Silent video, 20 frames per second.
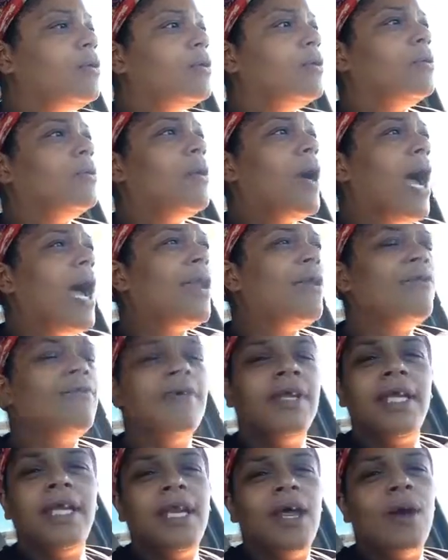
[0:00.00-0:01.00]
or I
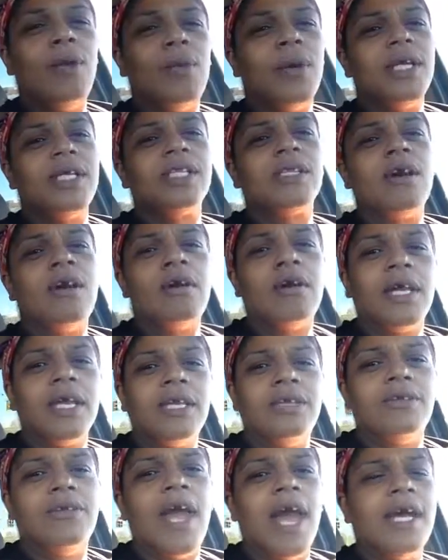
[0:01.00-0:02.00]
don't really know what it's called.
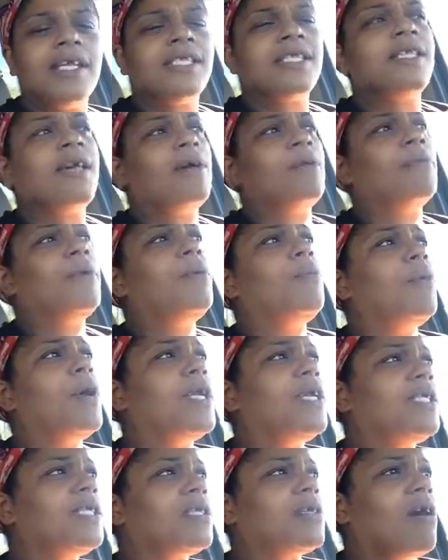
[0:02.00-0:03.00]
Can you guys tell me
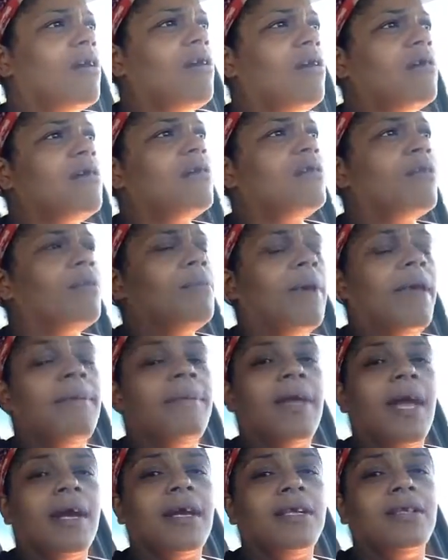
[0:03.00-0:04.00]
what it's called? Or
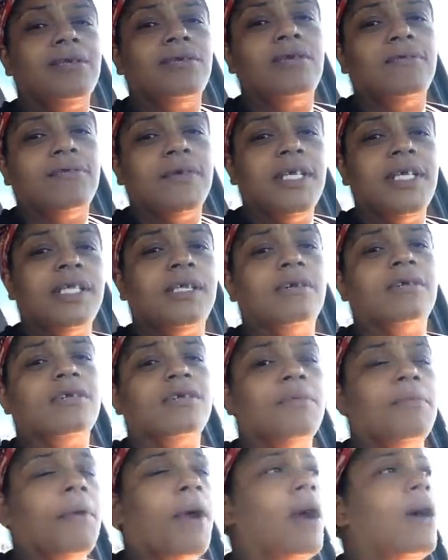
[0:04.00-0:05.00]
maybe I can do the
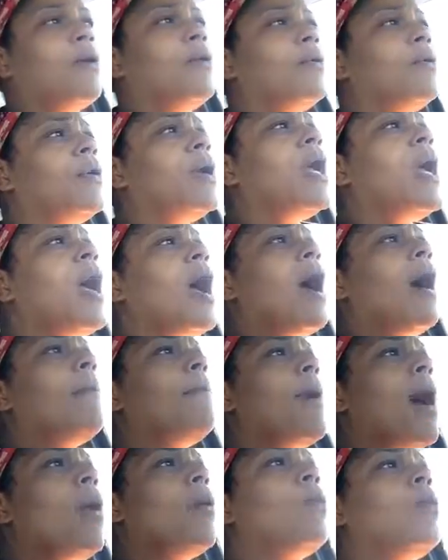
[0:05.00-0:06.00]
research on my own
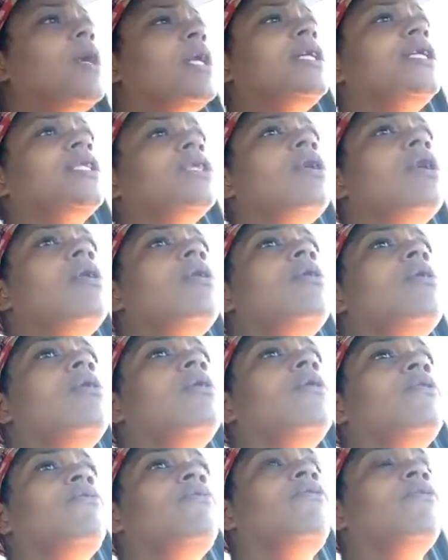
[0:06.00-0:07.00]
about what it's
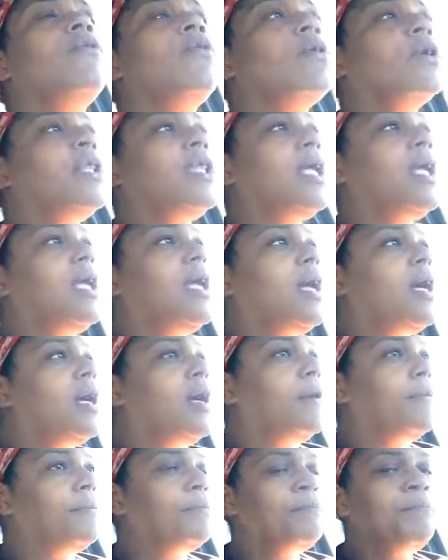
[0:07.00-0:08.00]
called for the,
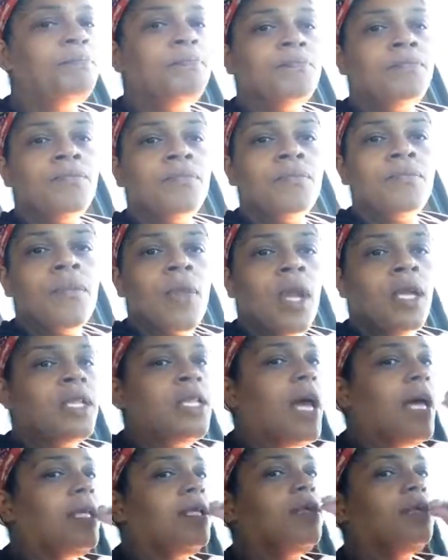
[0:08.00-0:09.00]

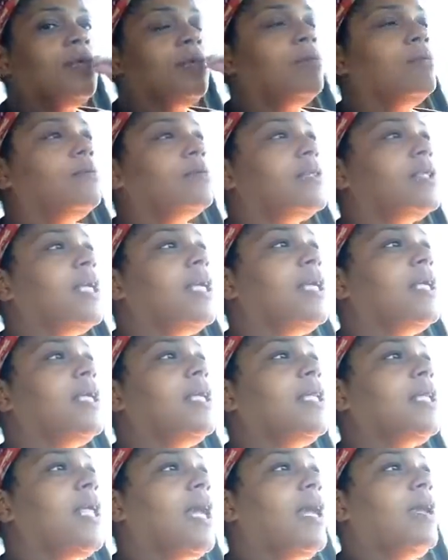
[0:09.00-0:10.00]
that little
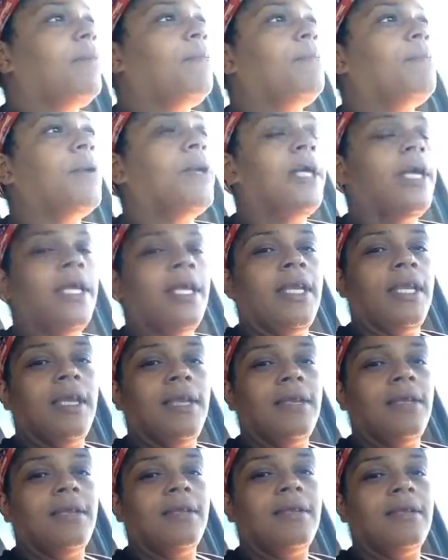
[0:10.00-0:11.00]
thing that they put
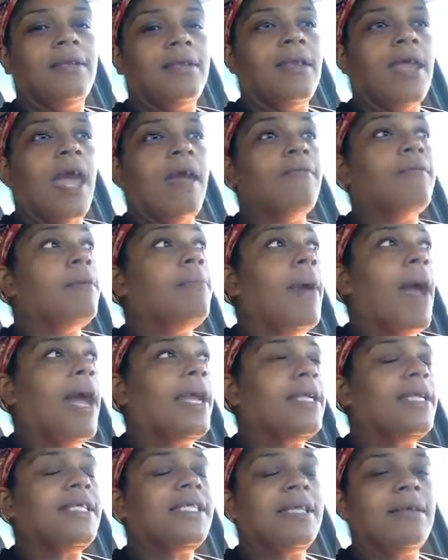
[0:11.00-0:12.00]
in,
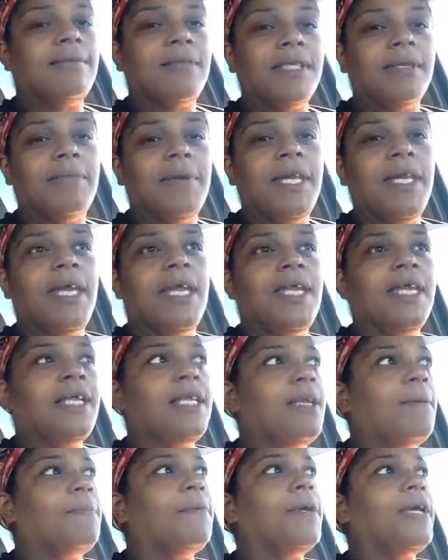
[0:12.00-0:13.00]
everybody seems to be
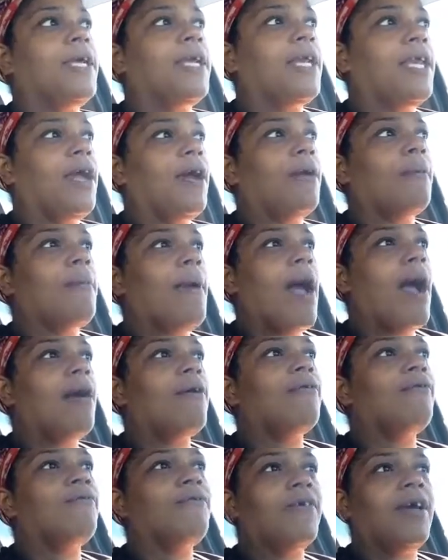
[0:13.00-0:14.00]
getting to put in their
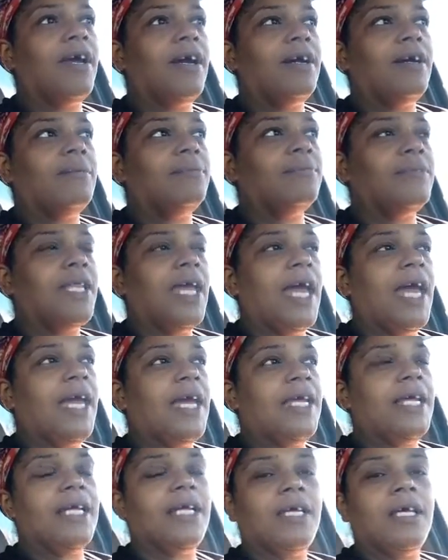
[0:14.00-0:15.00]
mouth,
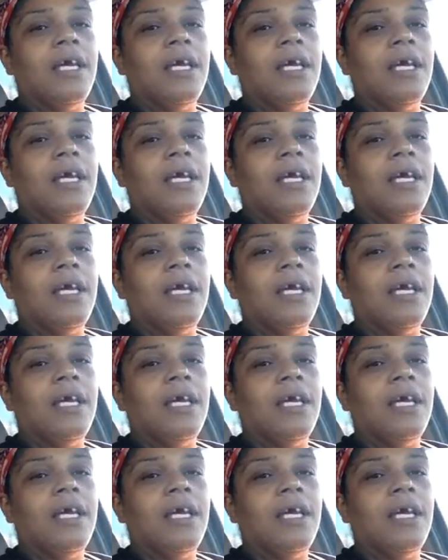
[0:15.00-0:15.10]
that